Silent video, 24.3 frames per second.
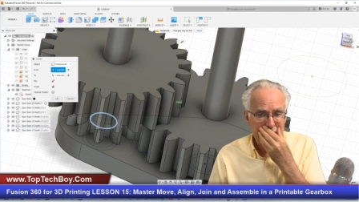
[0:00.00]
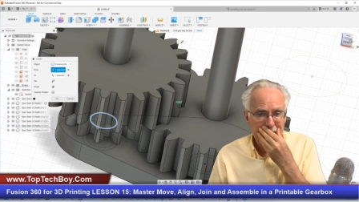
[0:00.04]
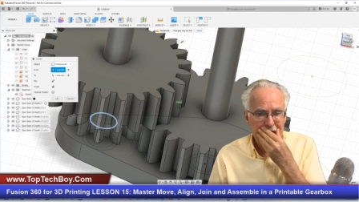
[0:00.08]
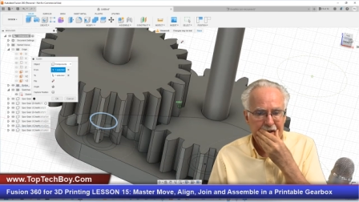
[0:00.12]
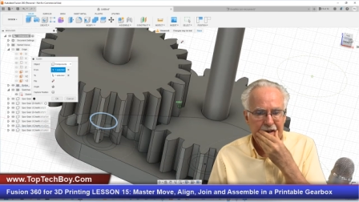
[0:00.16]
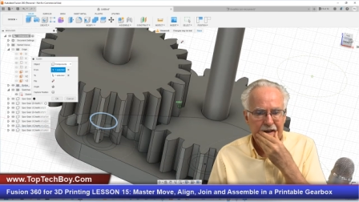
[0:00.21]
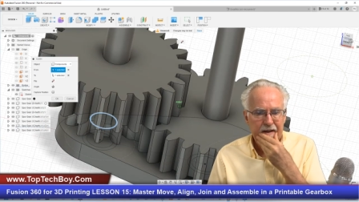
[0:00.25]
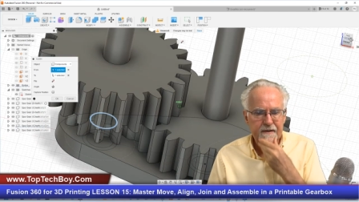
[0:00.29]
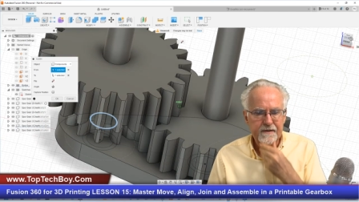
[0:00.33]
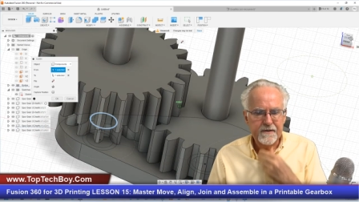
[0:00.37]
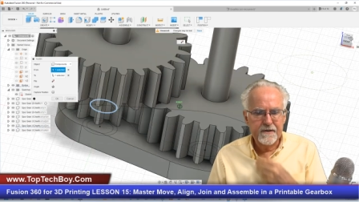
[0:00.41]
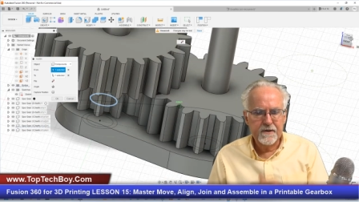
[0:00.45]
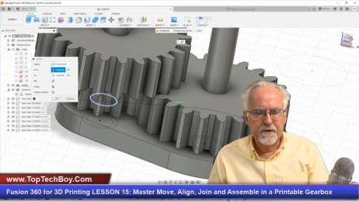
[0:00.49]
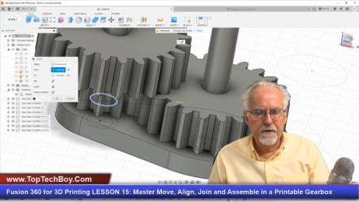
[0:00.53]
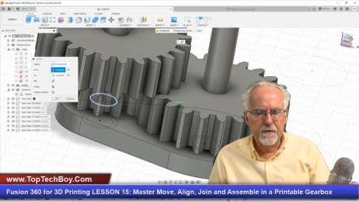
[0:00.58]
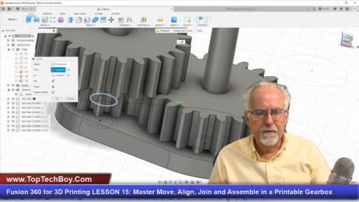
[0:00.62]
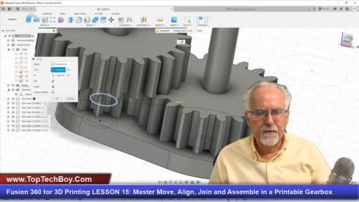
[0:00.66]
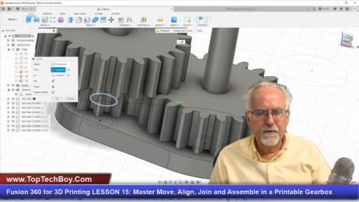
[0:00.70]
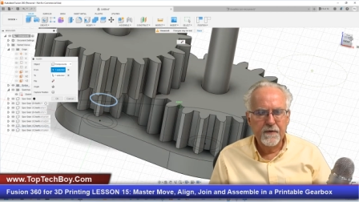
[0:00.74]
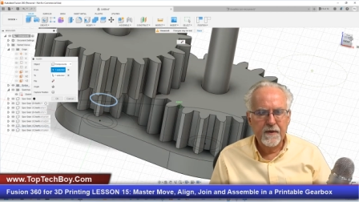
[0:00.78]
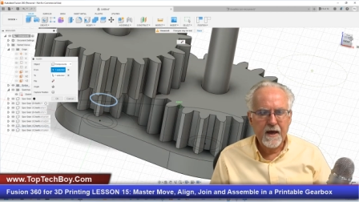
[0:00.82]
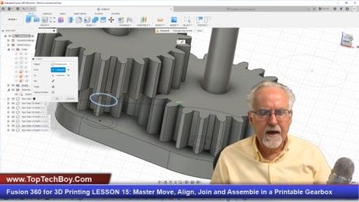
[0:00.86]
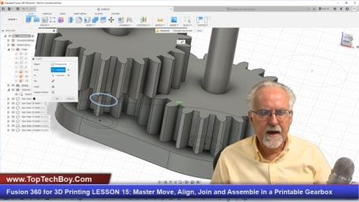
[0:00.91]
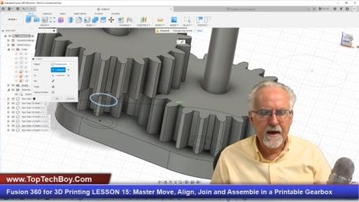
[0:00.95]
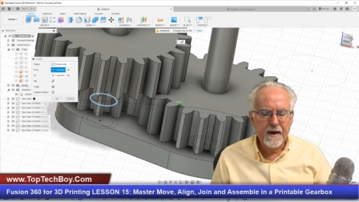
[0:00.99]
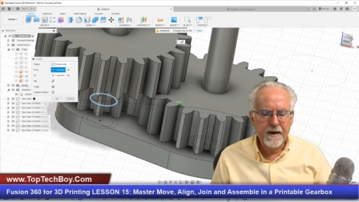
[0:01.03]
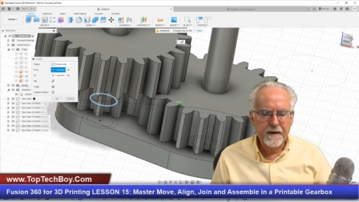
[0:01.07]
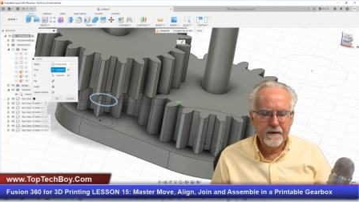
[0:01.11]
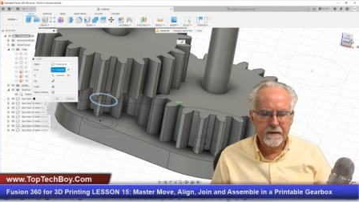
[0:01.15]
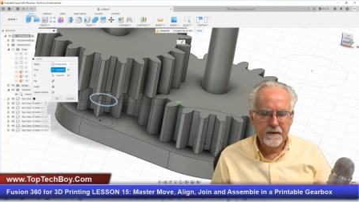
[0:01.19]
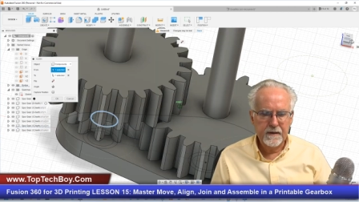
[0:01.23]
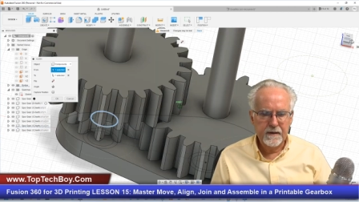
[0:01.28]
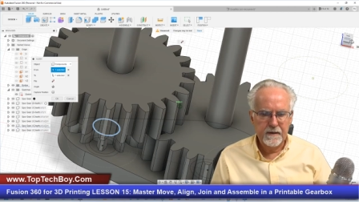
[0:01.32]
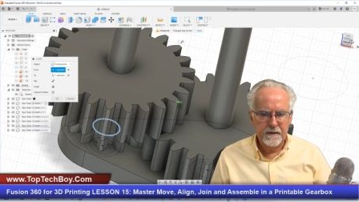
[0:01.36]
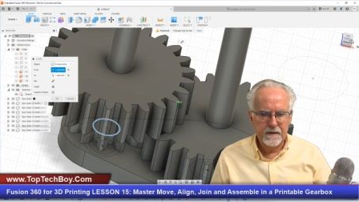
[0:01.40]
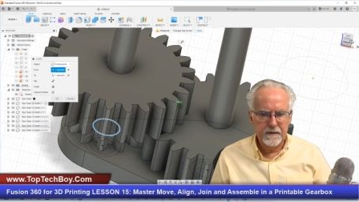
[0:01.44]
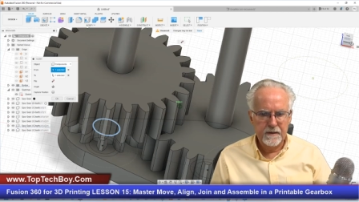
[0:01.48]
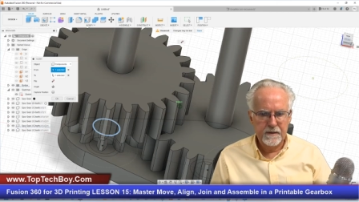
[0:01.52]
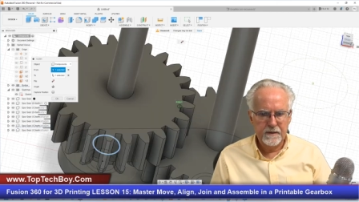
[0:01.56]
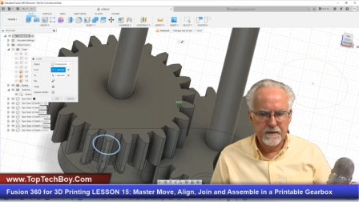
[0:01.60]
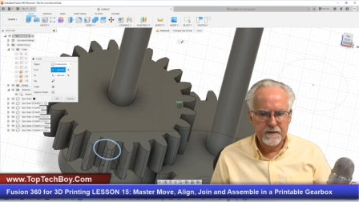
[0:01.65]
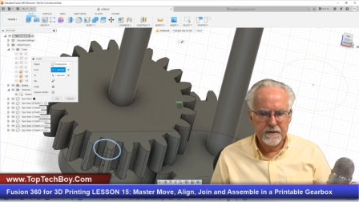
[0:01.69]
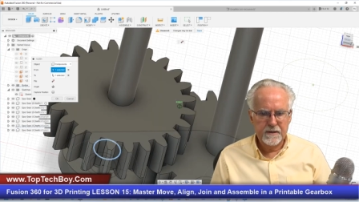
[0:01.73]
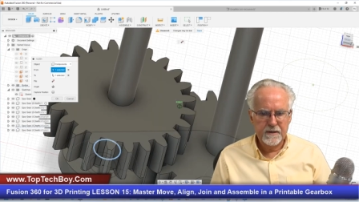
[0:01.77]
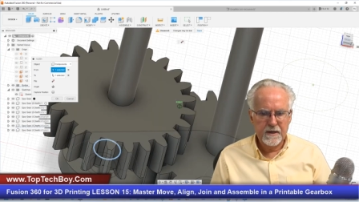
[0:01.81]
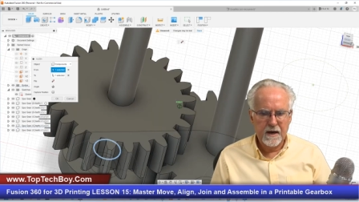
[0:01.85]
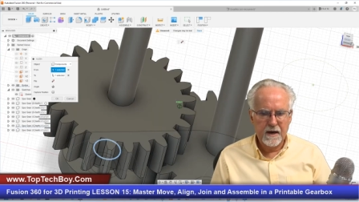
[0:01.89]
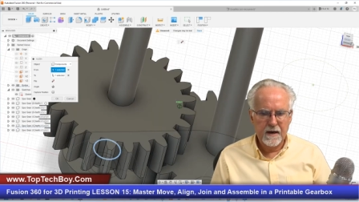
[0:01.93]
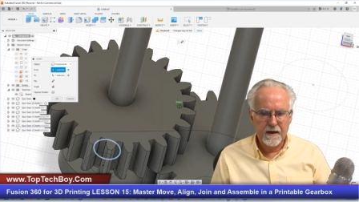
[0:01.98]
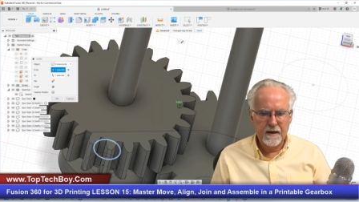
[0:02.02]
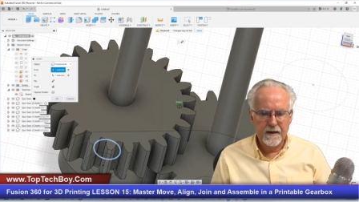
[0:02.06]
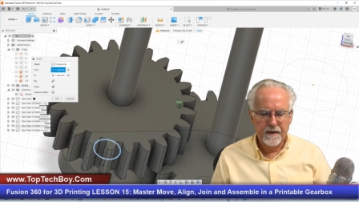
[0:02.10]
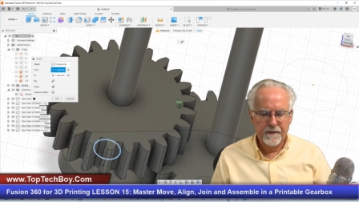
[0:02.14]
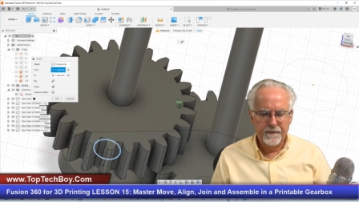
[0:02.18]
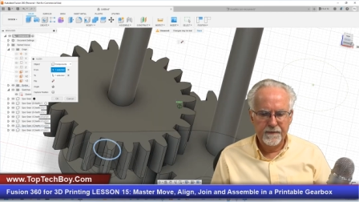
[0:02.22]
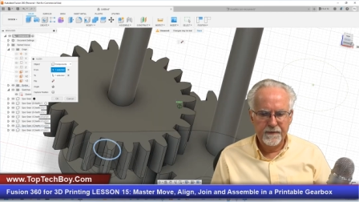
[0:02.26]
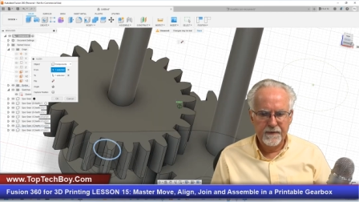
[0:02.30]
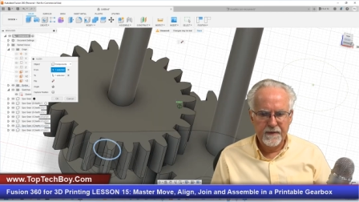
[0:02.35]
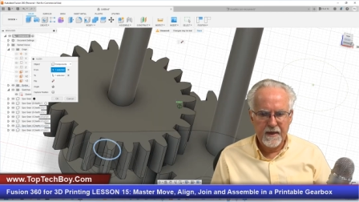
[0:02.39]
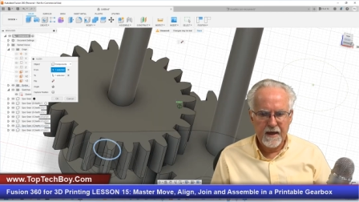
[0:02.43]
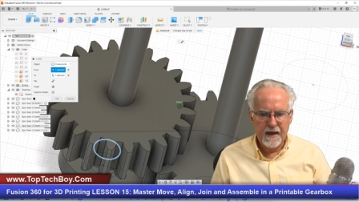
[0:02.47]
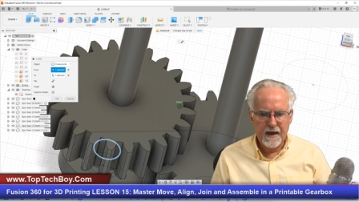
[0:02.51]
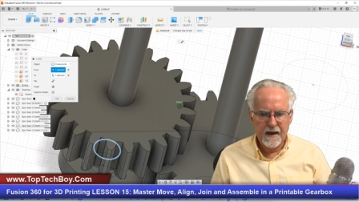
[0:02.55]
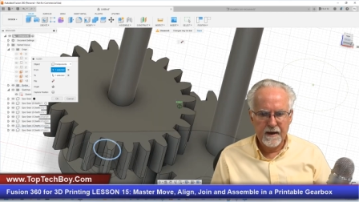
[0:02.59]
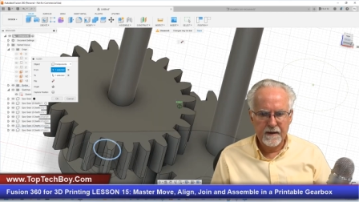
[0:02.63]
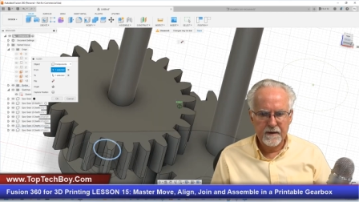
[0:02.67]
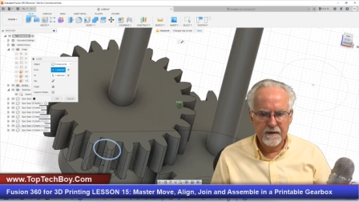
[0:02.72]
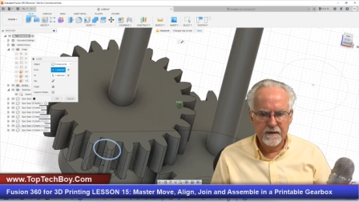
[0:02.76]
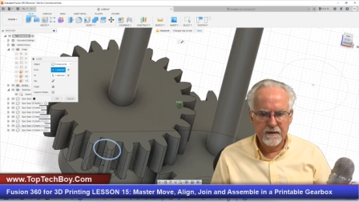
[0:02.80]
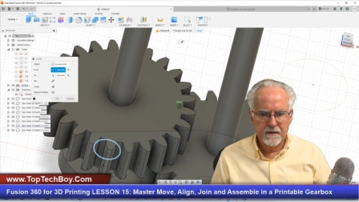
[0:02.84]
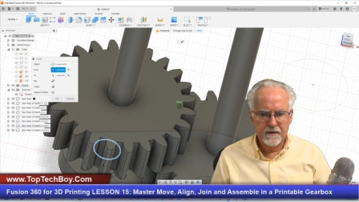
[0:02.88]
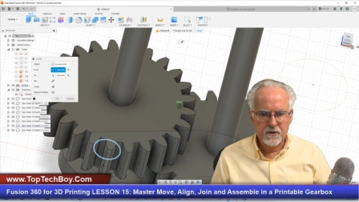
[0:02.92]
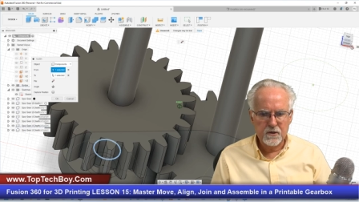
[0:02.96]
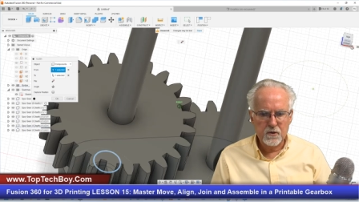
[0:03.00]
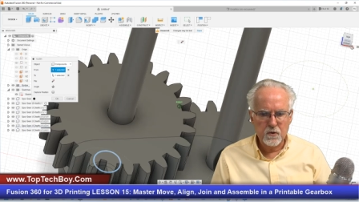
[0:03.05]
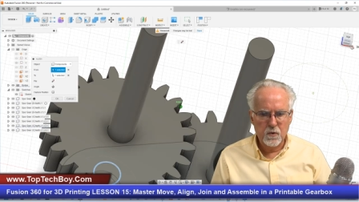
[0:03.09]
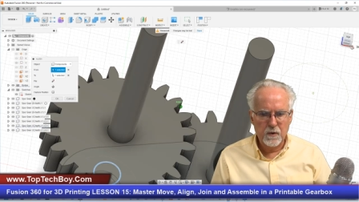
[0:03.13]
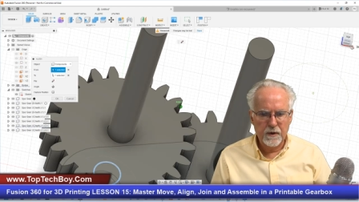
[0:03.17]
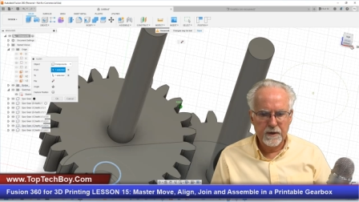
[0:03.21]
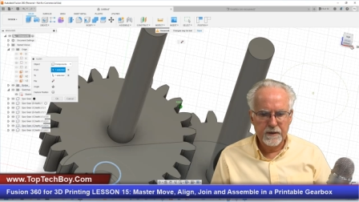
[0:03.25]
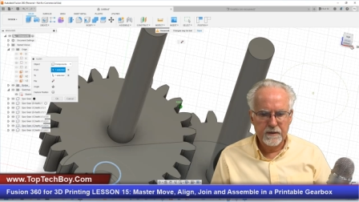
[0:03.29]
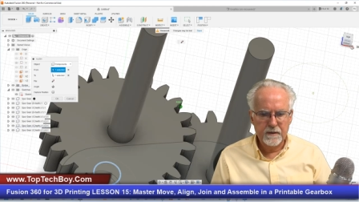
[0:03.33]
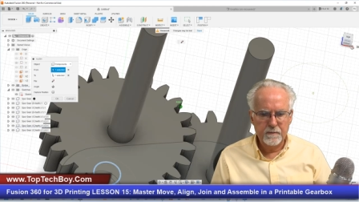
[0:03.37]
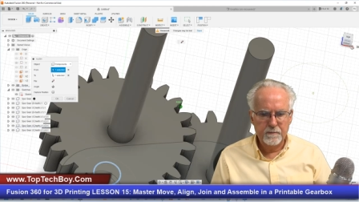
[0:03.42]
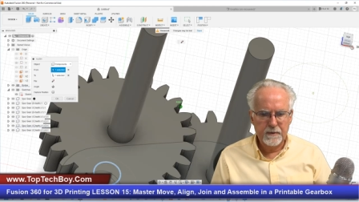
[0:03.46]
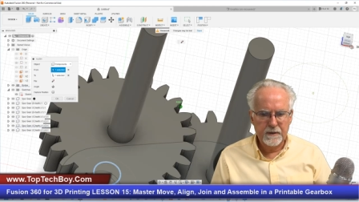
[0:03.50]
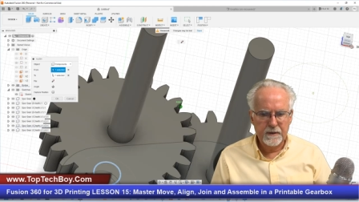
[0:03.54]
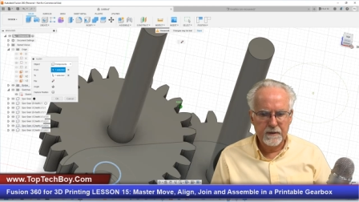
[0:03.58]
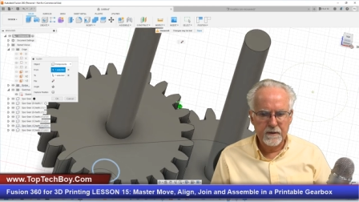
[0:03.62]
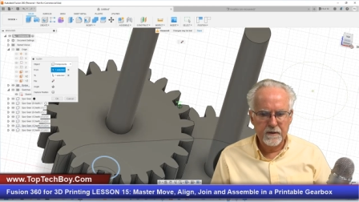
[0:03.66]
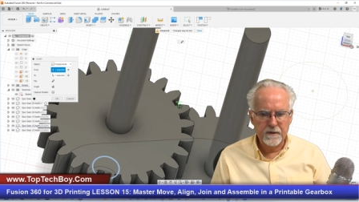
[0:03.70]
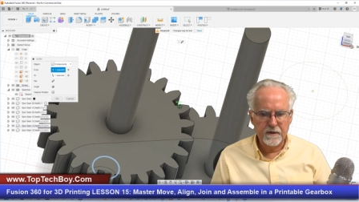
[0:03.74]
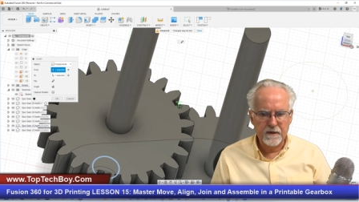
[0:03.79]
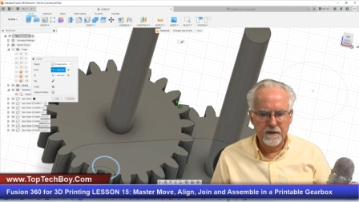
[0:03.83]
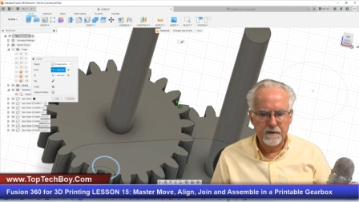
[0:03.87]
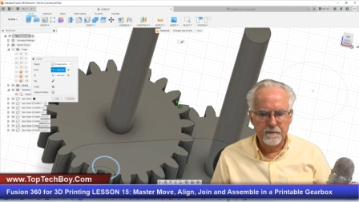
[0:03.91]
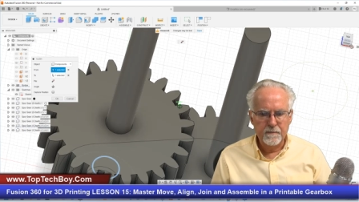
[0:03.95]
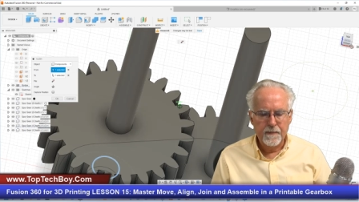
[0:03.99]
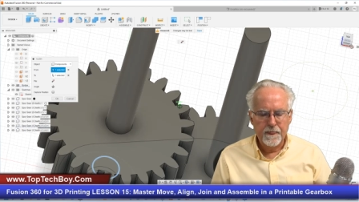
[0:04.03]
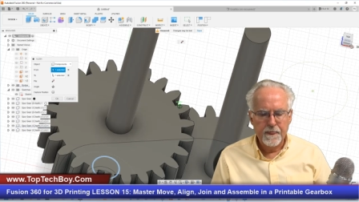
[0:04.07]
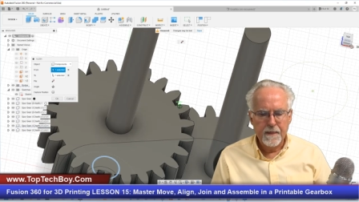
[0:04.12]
And so that is, uh, that is going to be good.